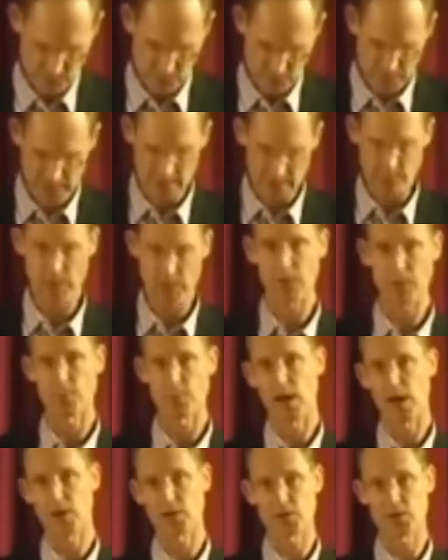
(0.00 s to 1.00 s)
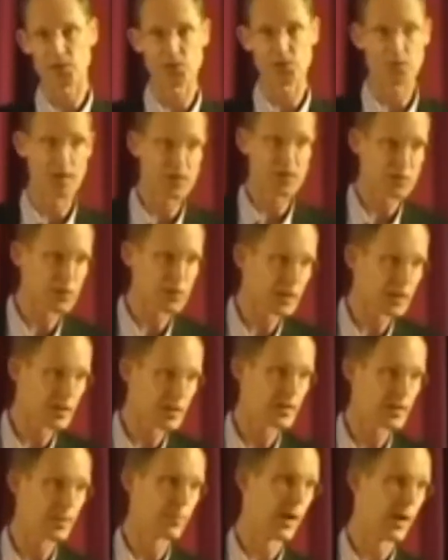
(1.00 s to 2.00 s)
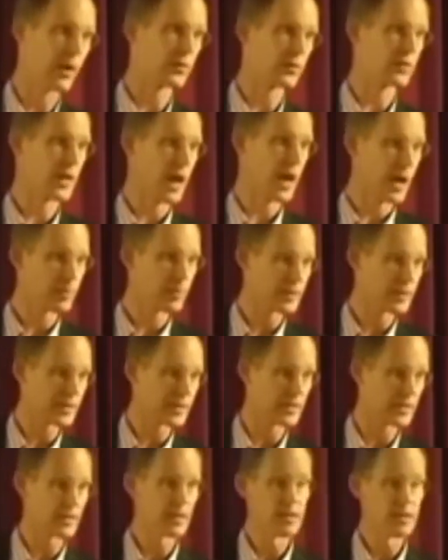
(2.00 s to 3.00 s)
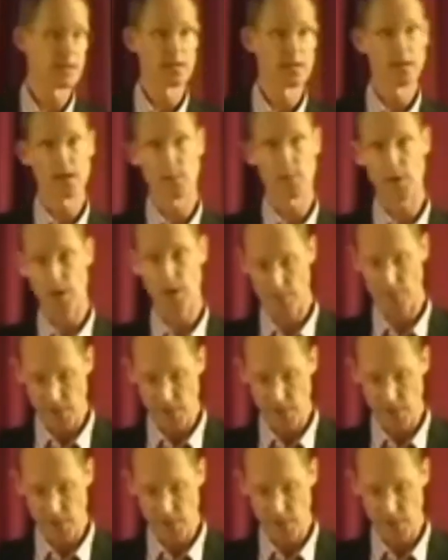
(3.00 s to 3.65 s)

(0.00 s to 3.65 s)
writing about modernist fiction, about comedy, about